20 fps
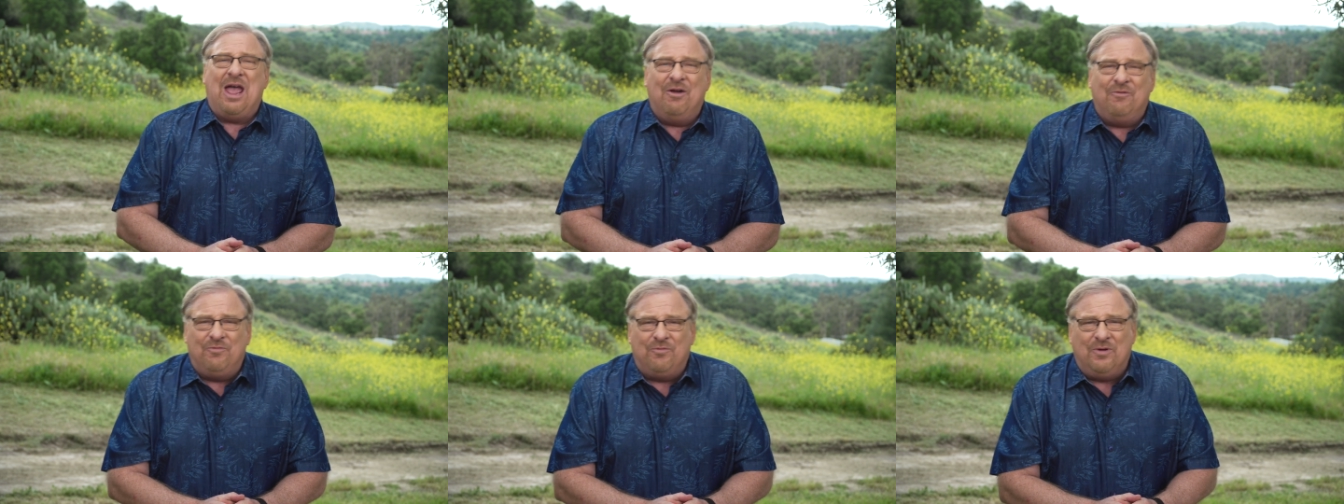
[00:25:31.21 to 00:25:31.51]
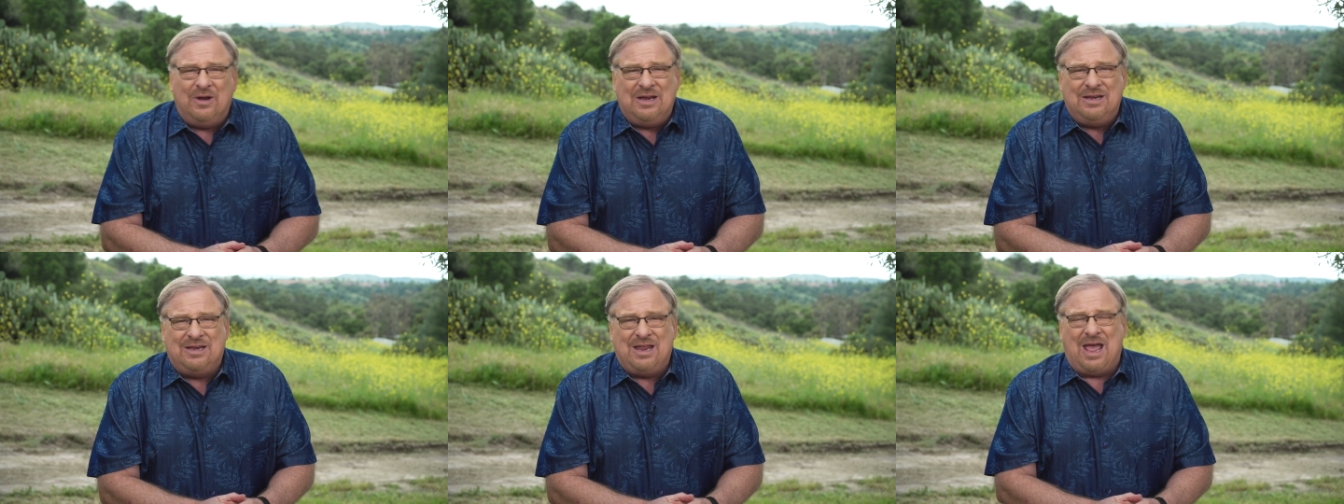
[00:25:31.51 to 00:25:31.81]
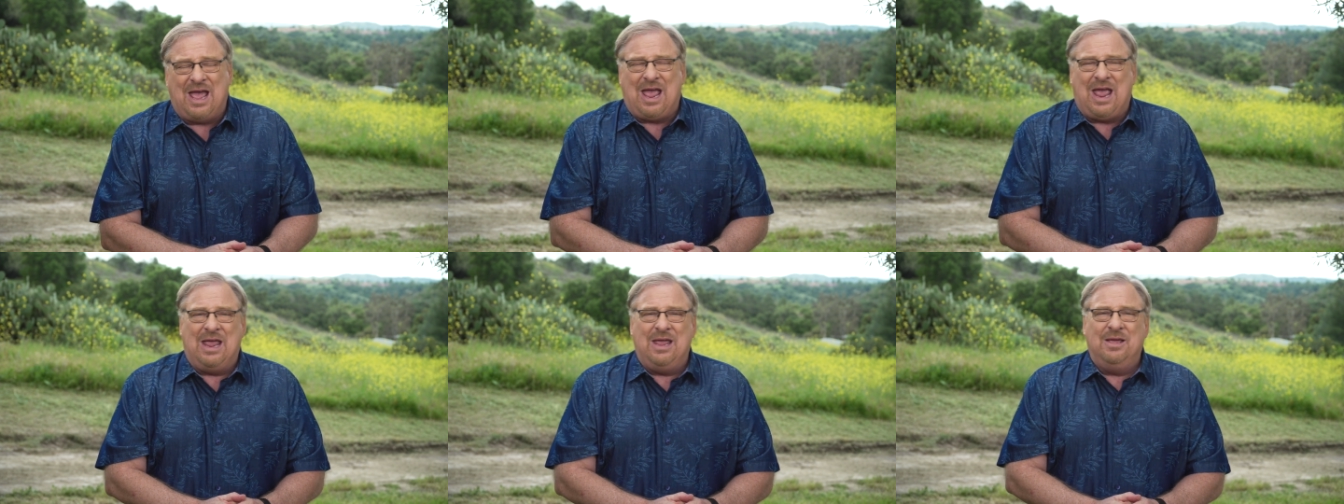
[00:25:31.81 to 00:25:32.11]
every
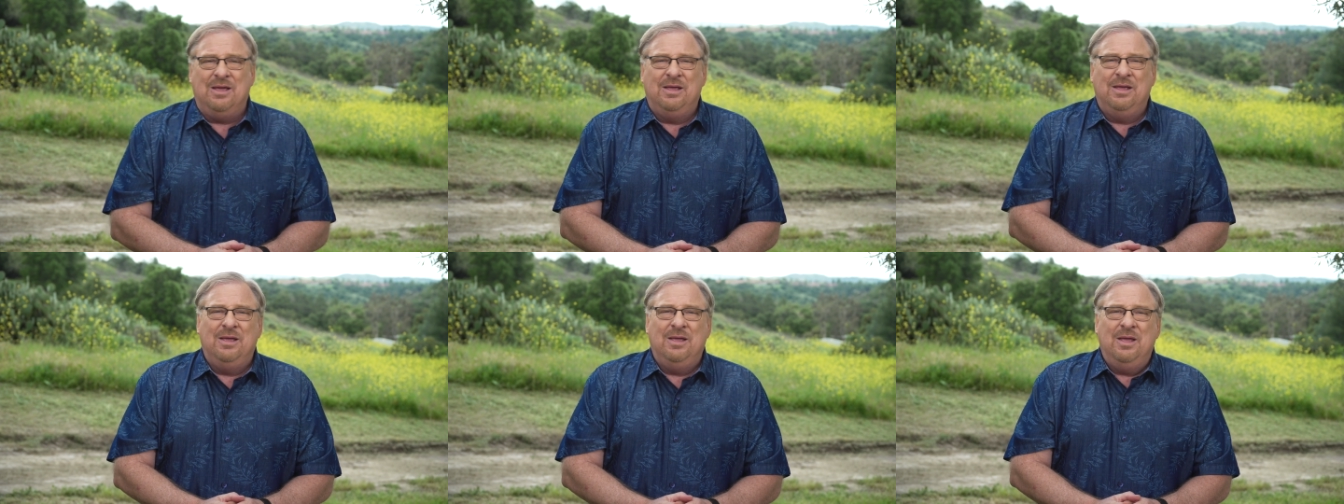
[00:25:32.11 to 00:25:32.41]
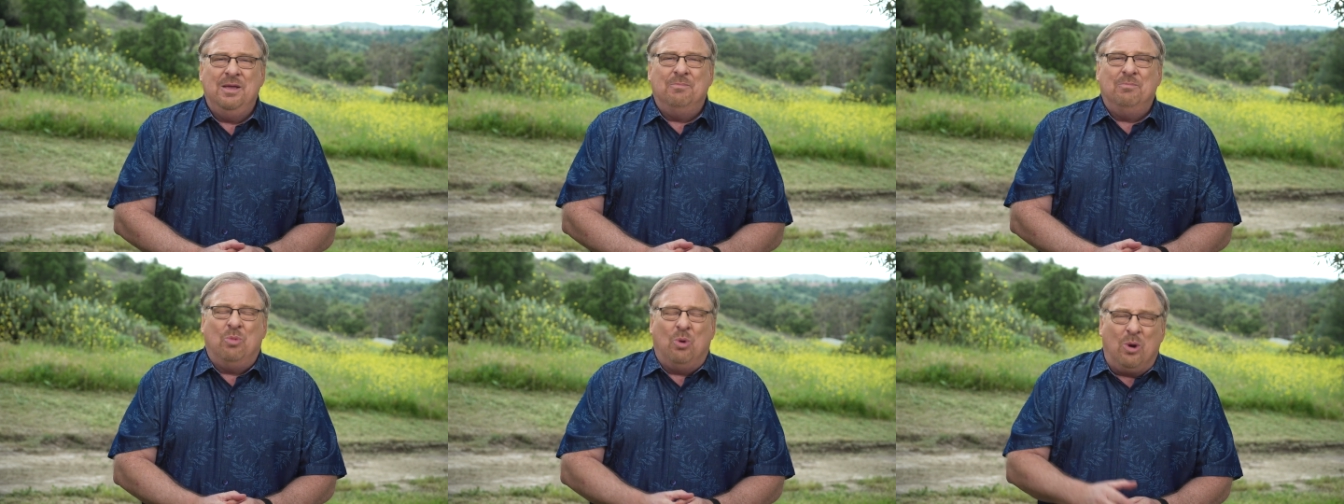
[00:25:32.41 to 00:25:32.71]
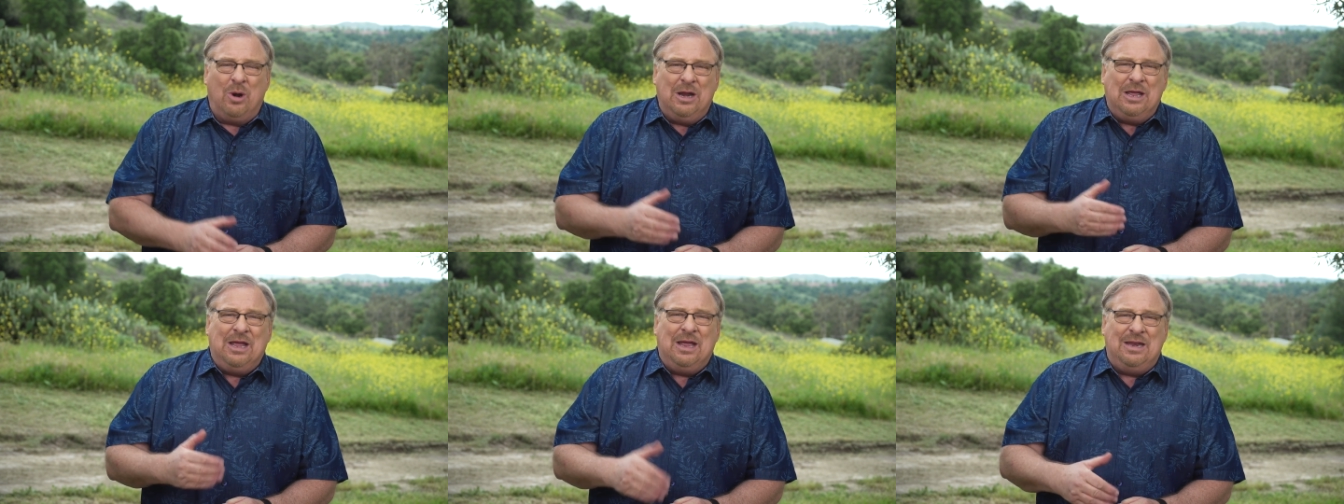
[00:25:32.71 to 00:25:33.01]
day,
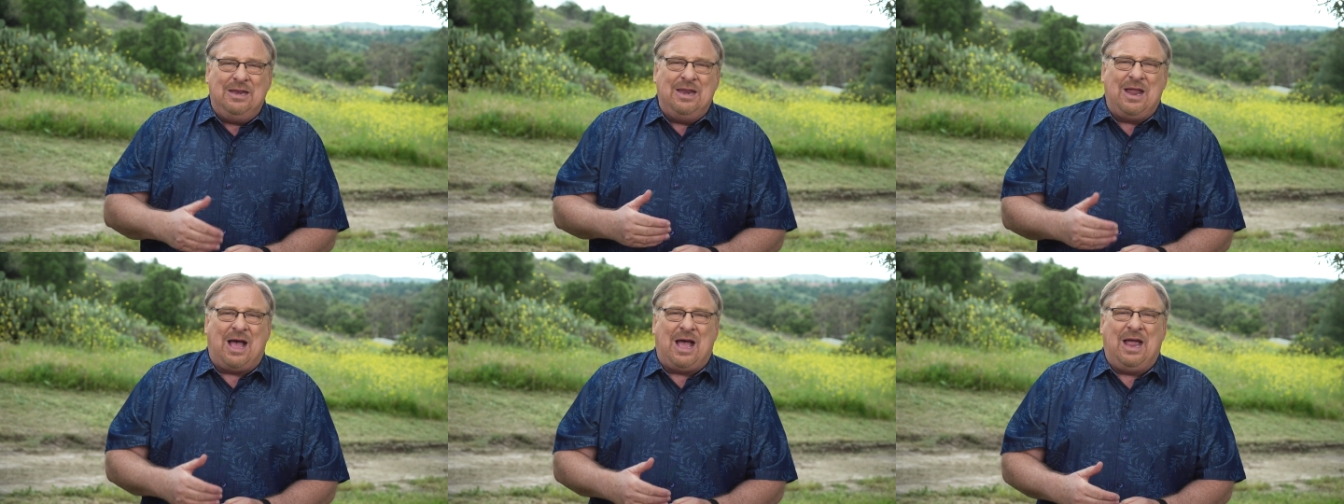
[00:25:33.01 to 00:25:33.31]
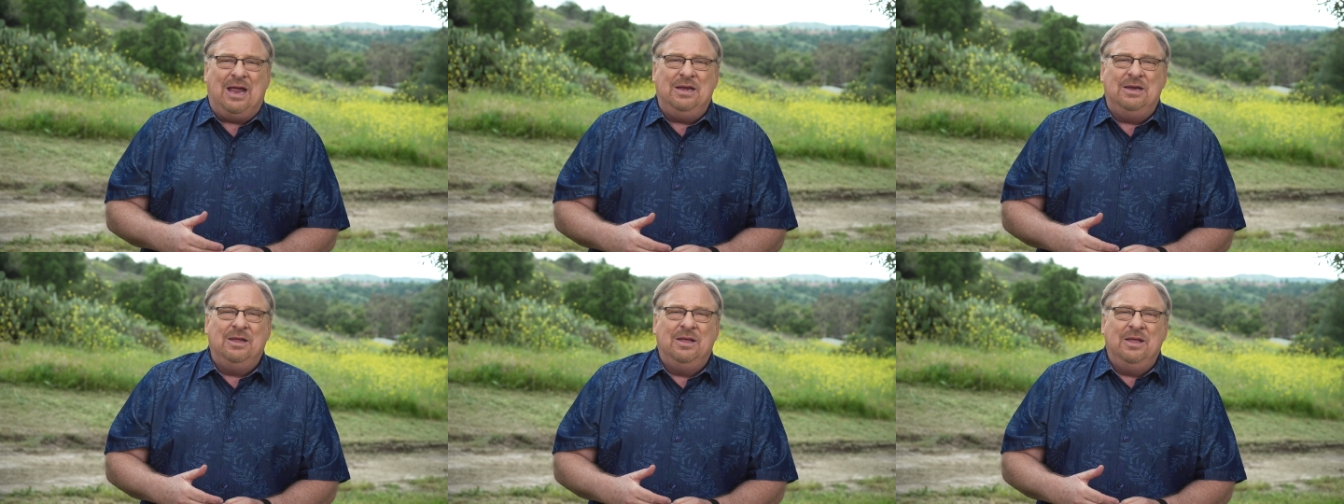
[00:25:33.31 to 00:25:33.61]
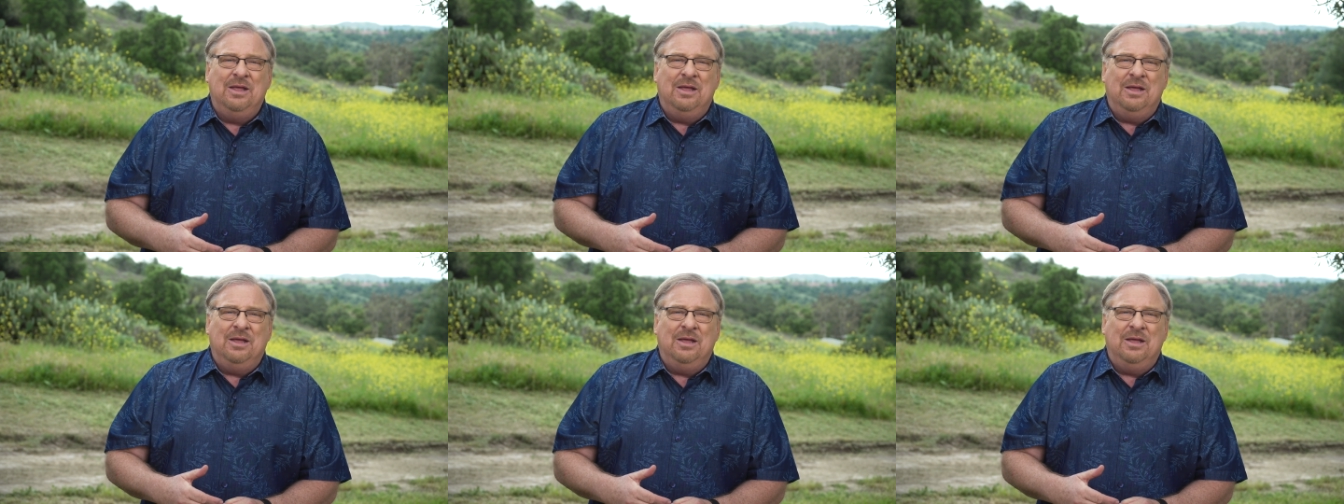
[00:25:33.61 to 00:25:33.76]
morning and night,